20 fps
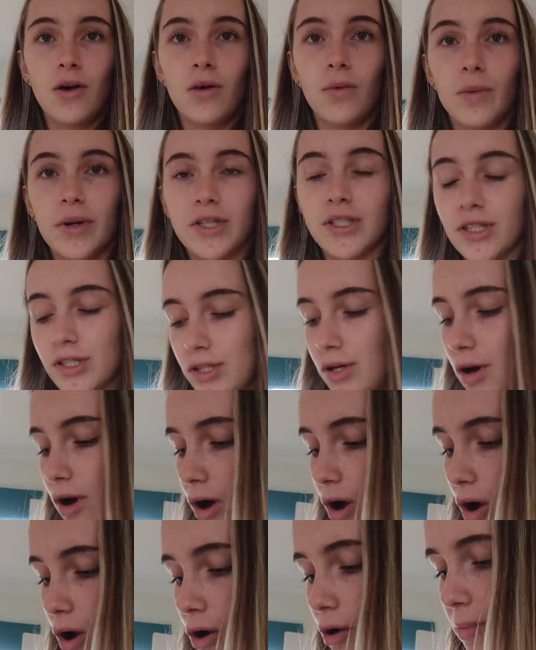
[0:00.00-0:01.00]
We just
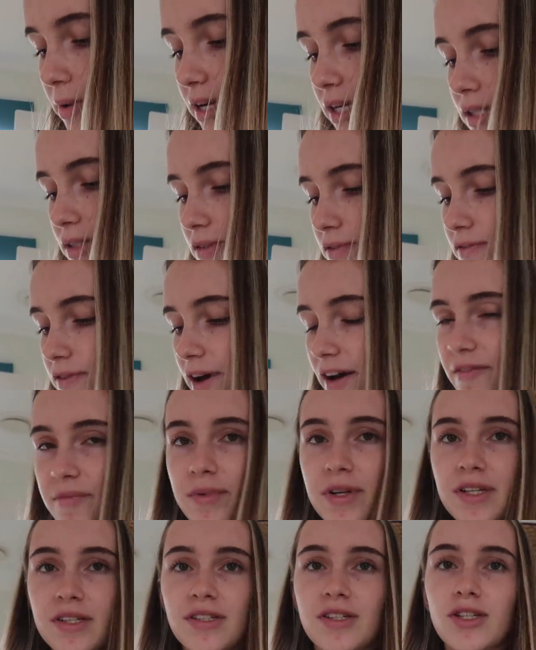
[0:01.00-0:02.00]
got home and it's
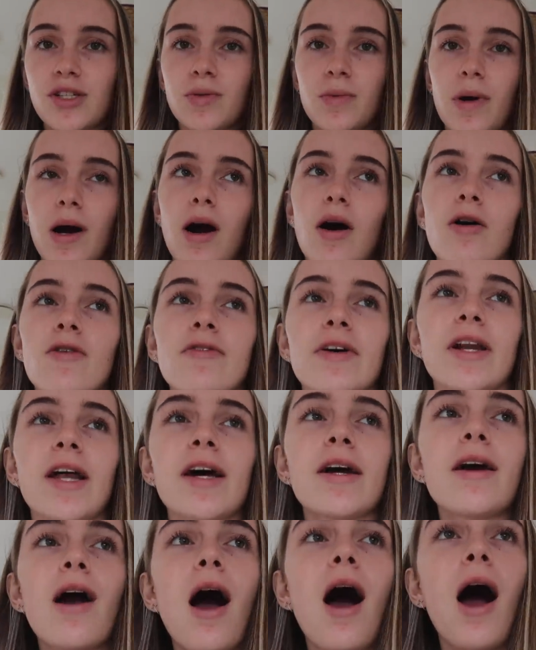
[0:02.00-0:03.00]
11:55 and
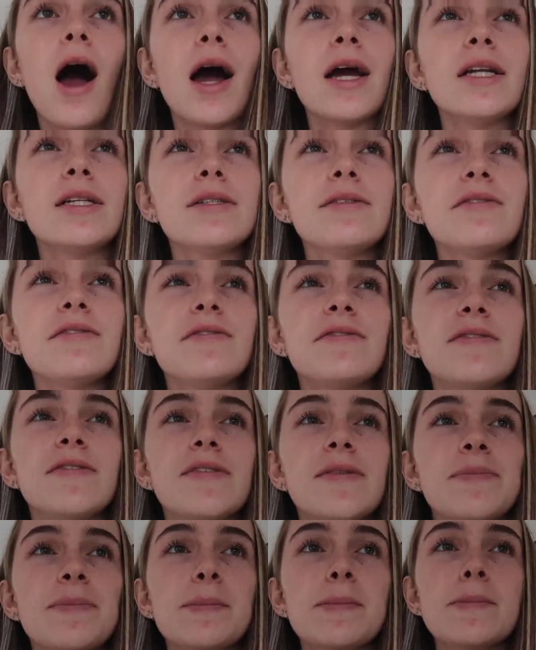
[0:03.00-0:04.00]
I kind
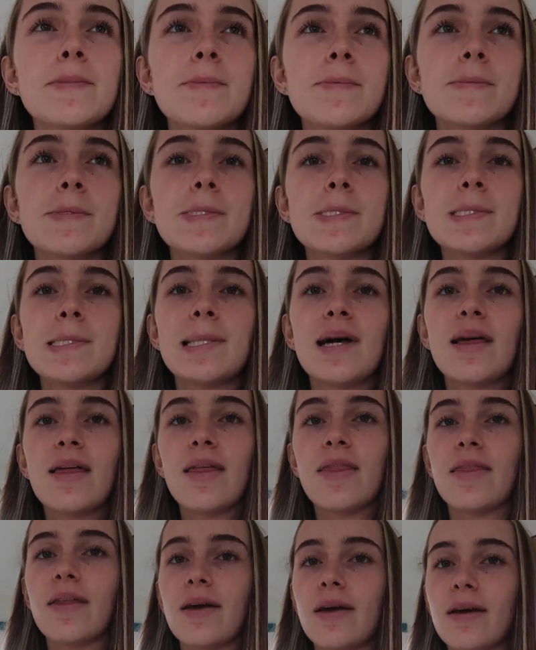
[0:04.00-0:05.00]
of
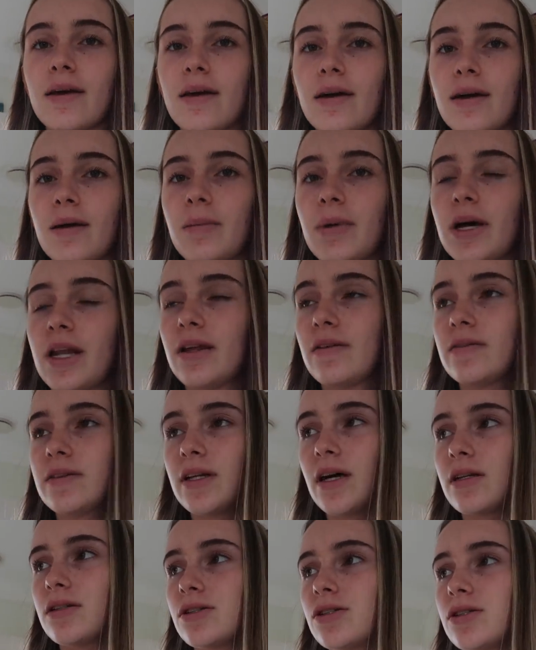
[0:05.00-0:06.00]
think I might have
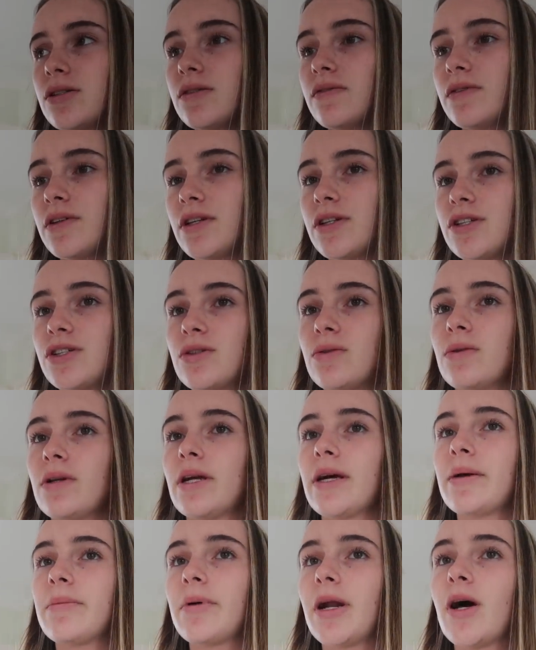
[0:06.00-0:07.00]
lunch very
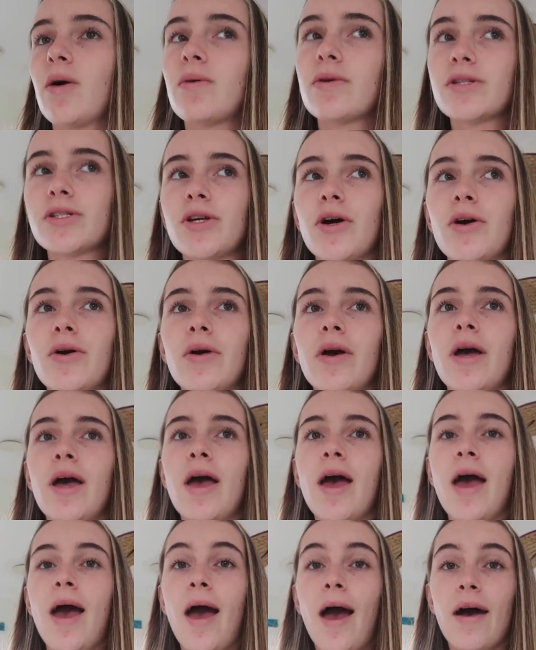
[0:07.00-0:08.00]
shortly, but I also
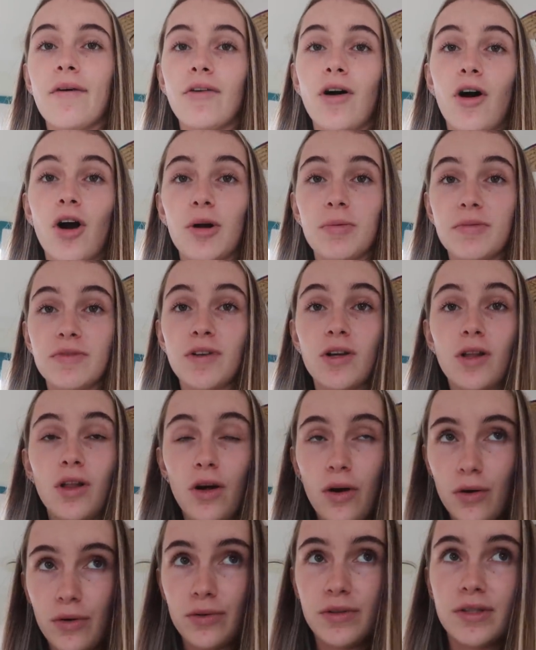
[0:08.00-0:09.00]
have a hive of
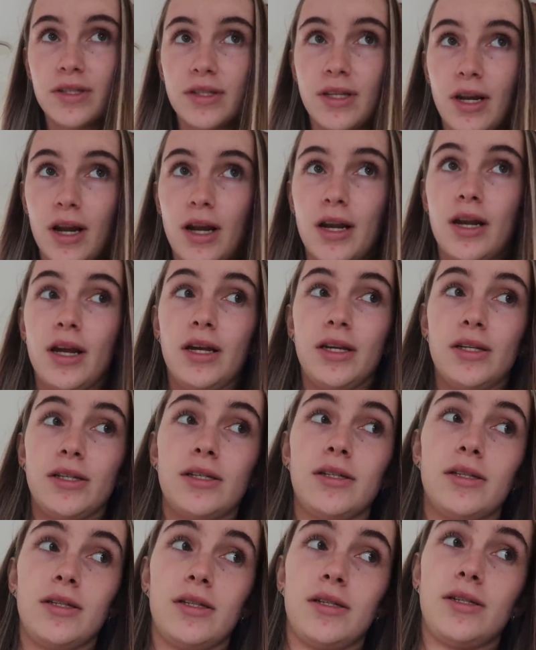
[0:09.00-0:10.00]
clothes that I need
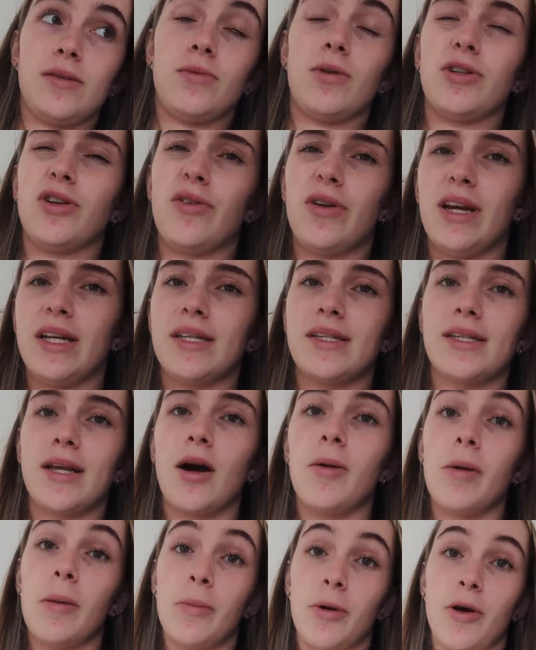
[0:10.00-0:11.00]
to, well, don't need to
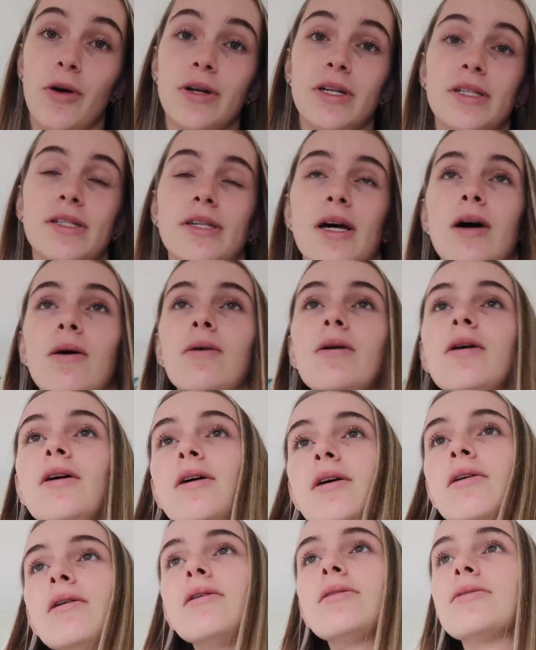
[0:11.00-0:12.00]
sell, but I'm going to sell.
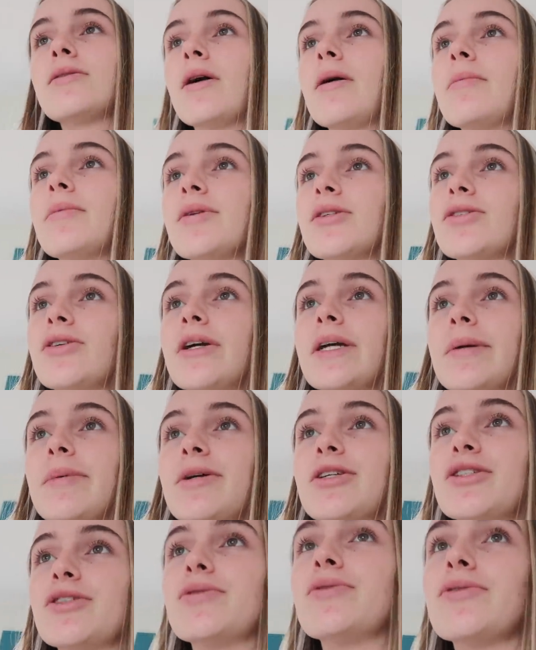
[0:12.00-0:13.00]
So I'm just trying to get
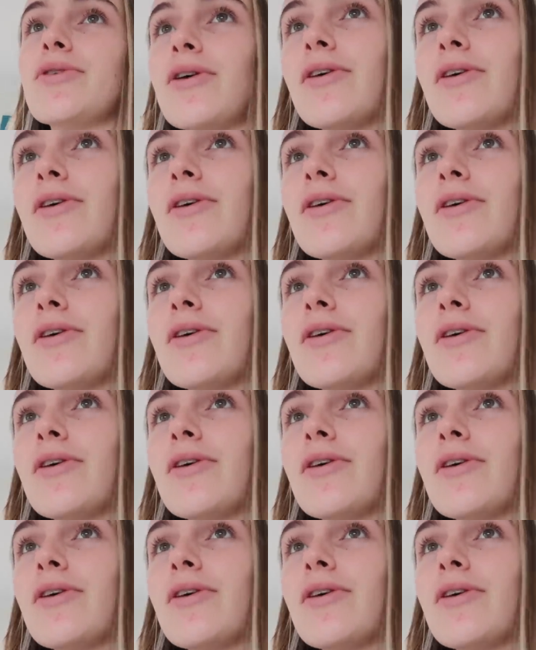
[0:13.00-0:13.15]
my shoes